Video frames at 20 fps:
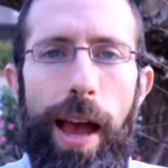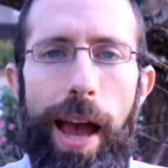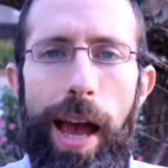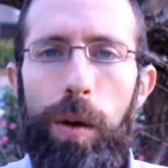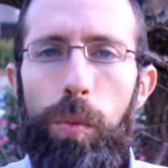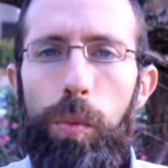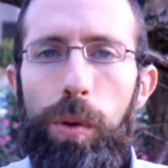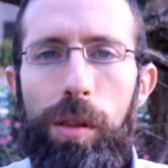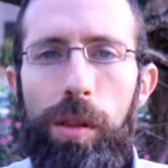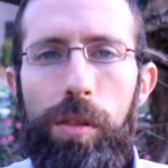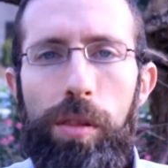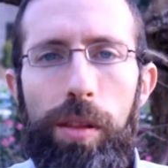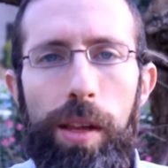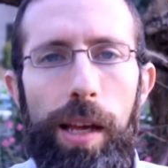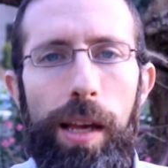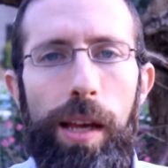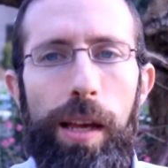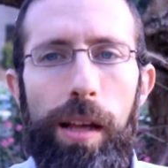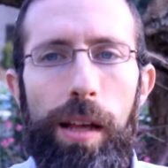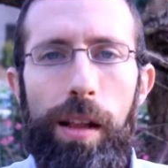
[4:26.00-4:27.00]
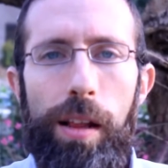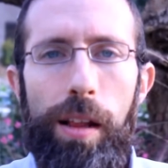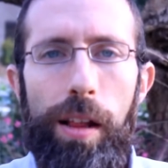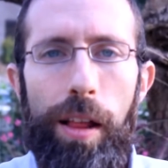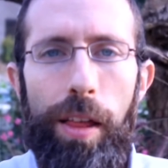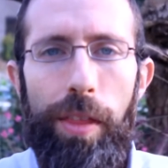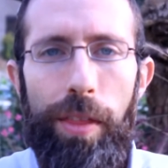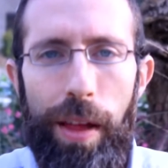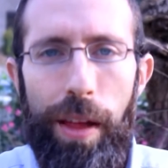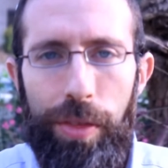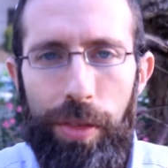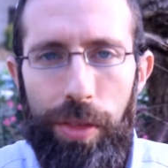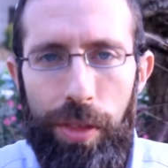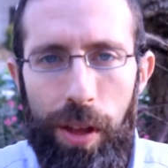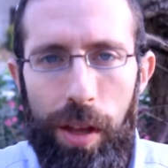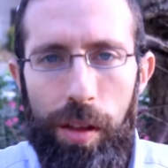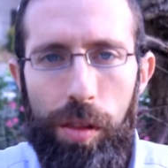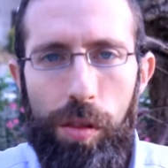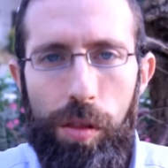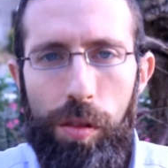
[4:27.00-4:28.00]
and we see that
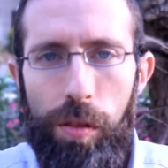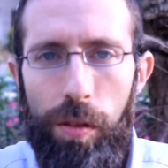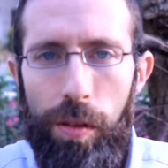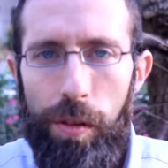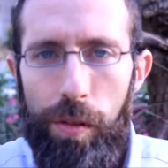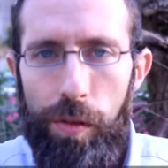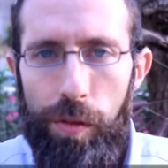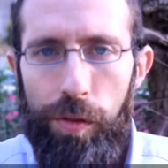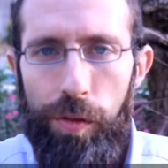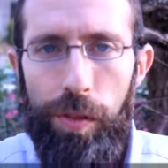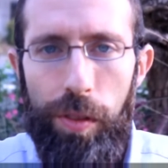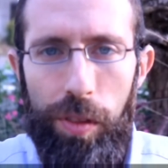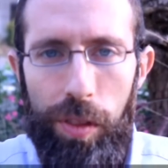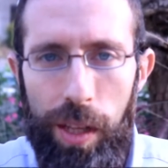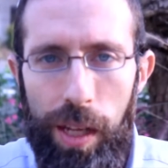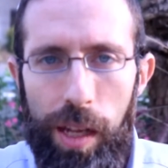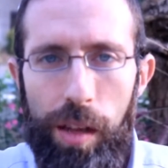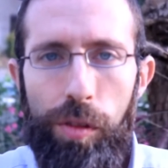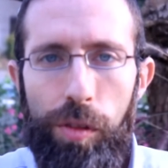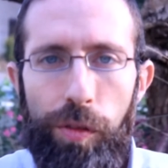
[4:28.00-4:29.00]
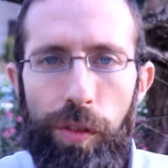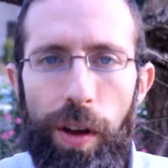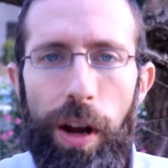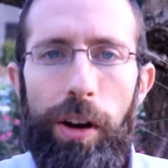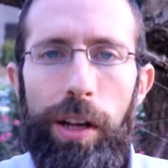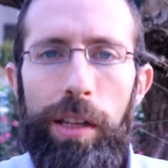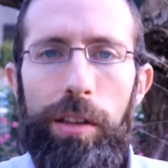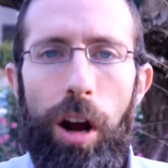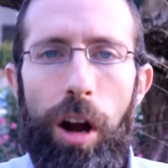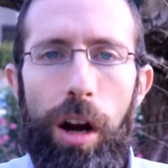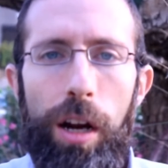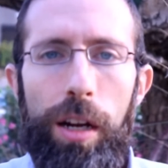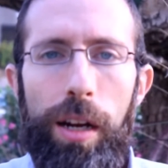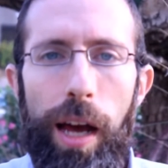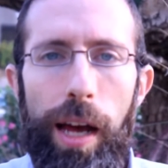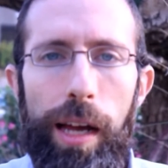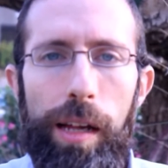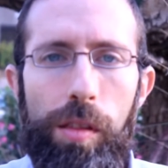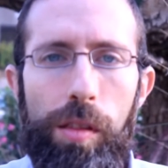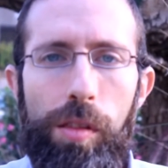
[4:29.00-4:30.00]
these very dark
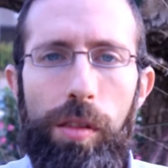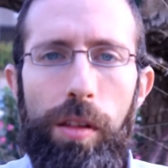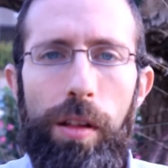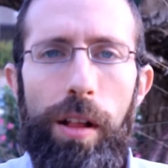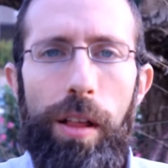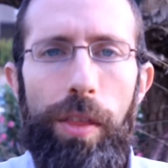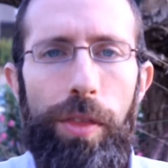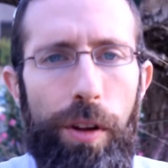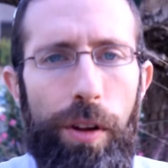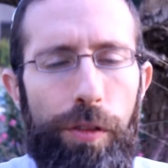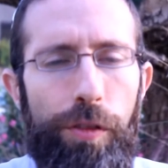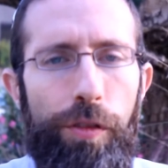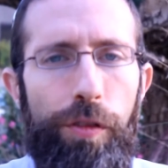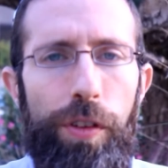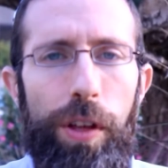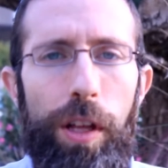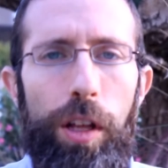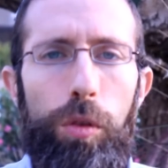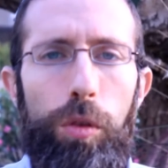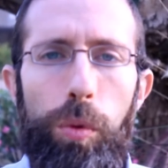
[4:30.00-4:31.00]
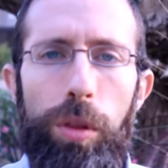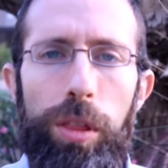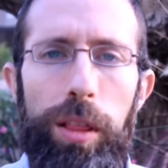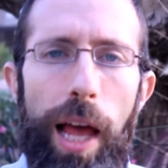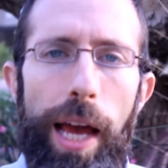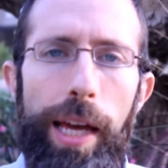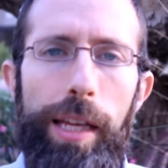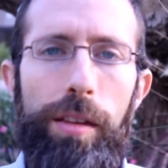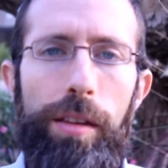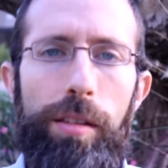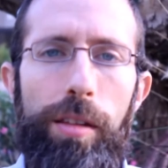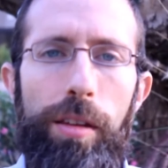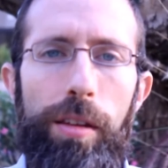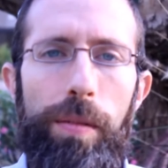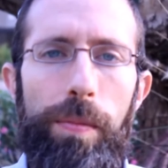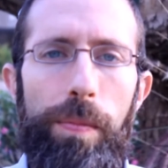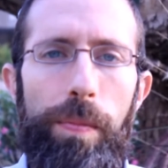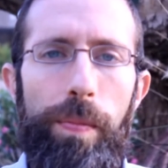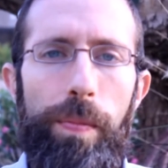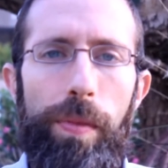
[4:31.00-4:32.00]
nights, they're filled with light.
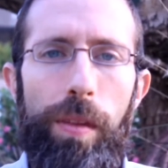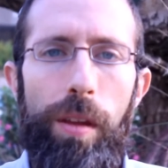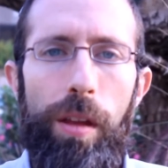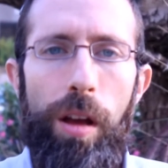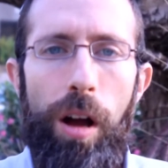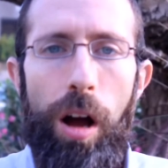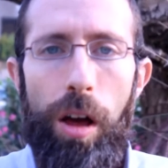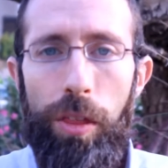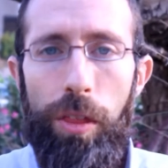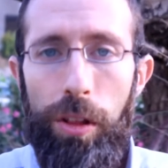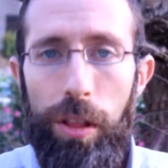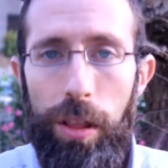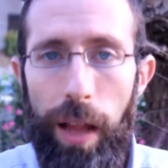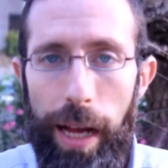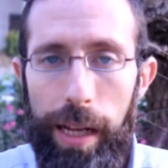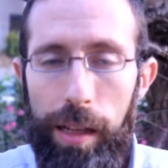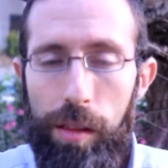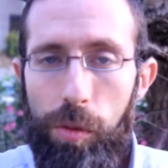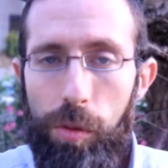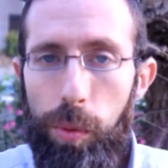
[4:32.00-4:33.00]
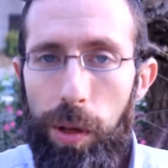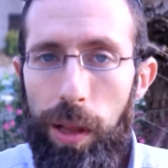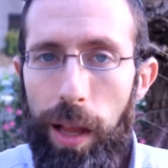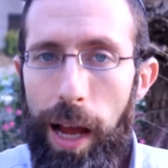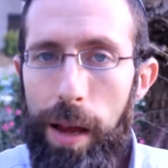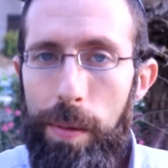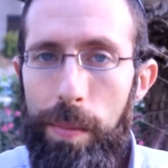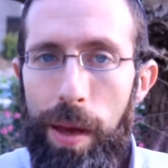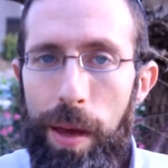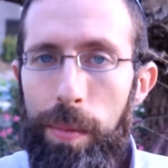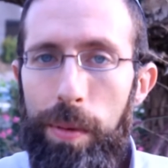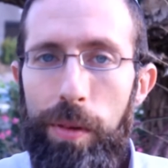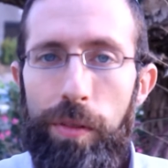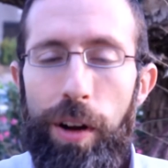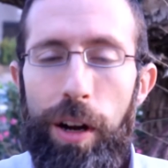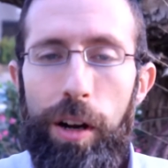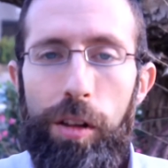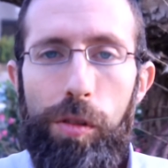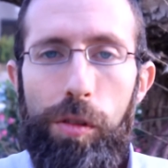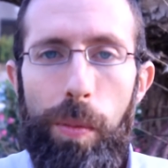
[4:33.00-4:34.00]
The lights we light may be
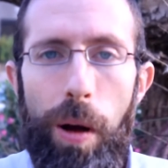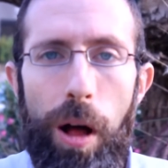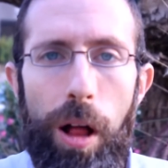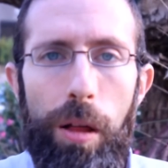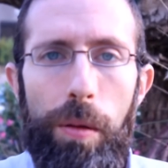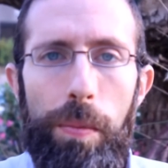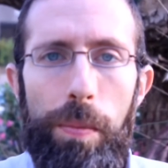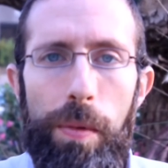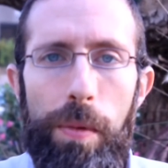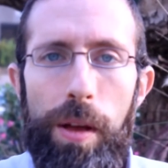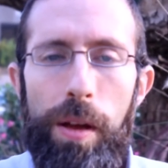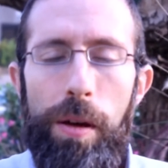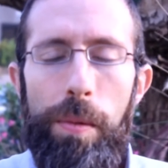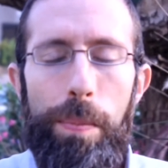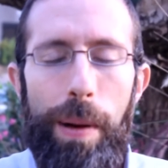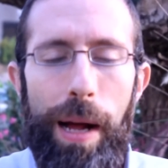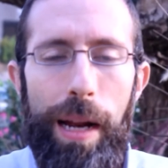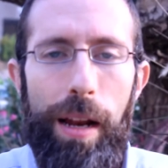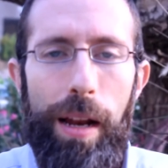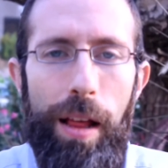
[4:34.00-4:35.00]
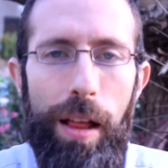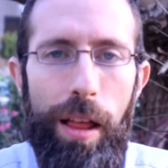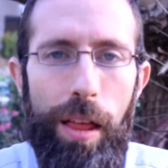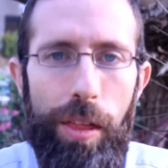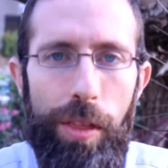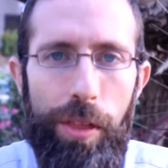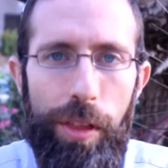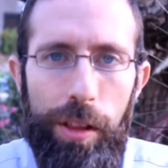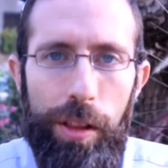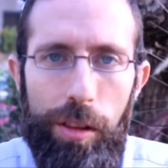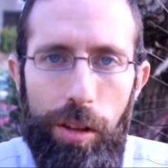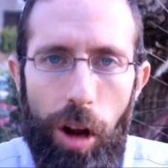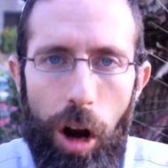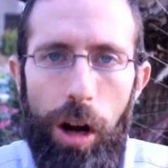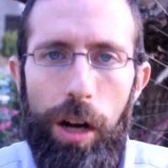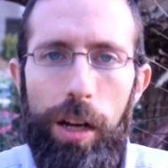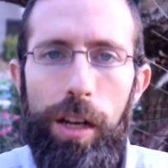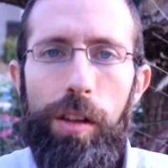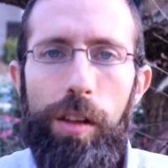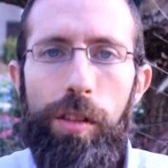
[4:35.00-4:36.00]
very small, but the
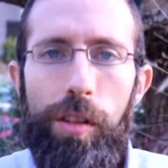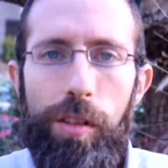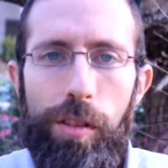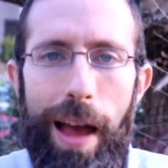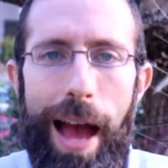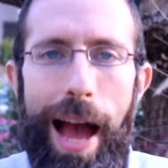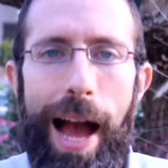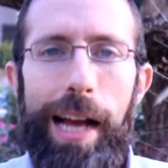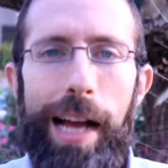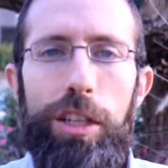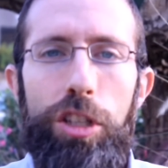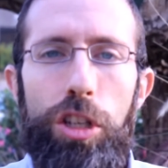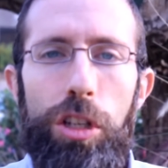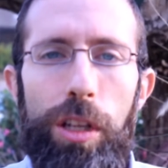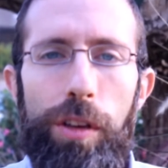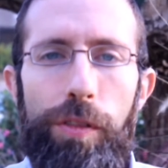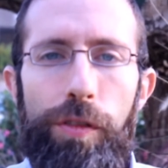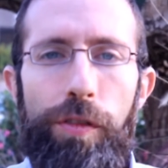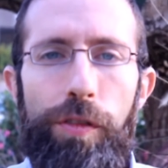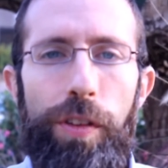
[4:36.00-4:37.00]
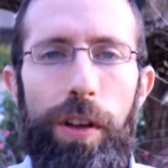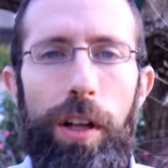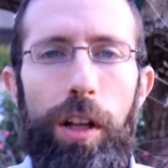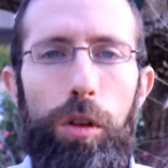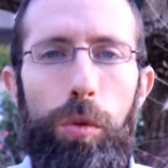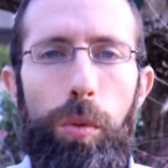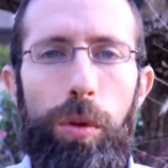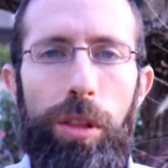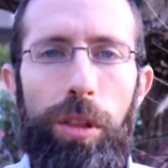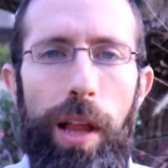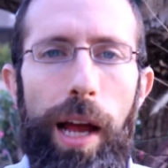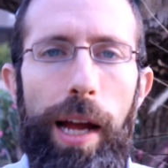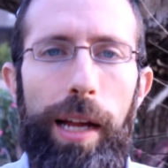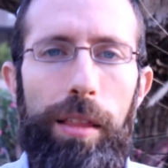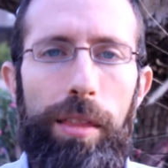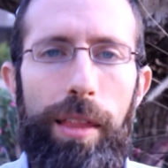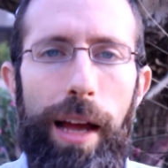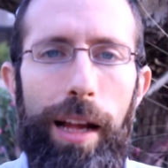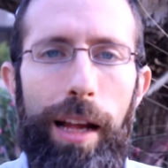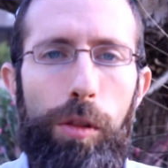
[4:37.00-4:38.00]
darkness is actually filled with light.
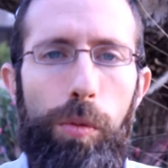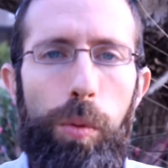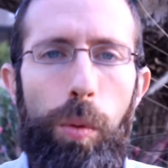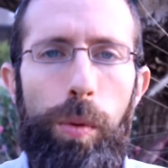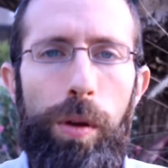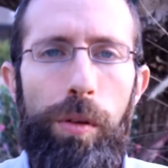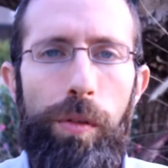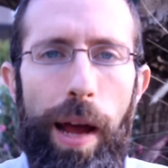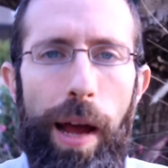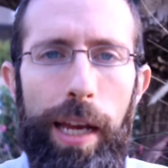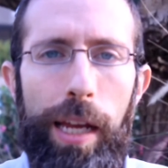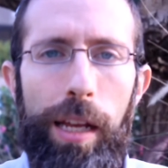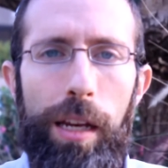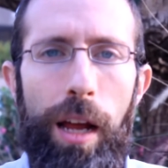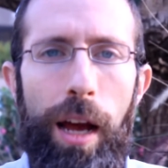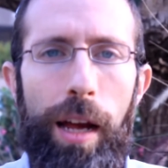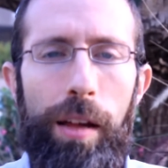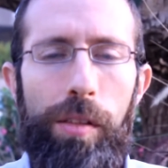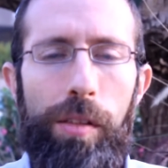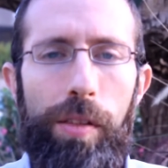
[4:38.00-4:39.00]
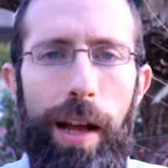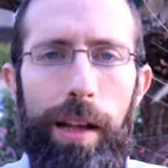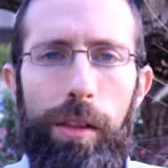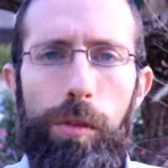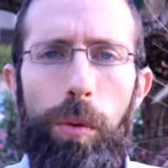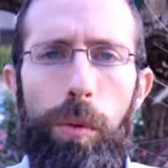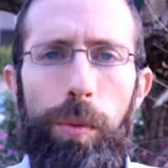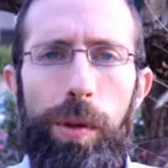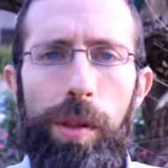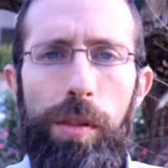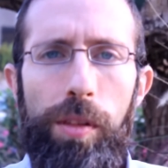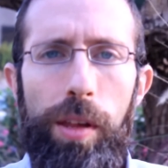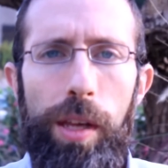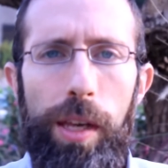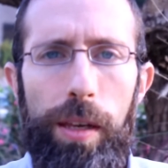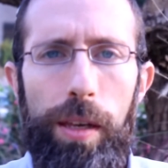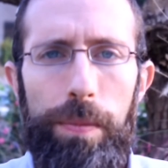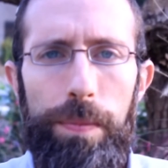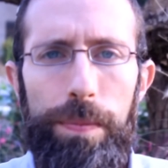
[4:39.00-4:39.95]
That's what we recognize, that's what we see.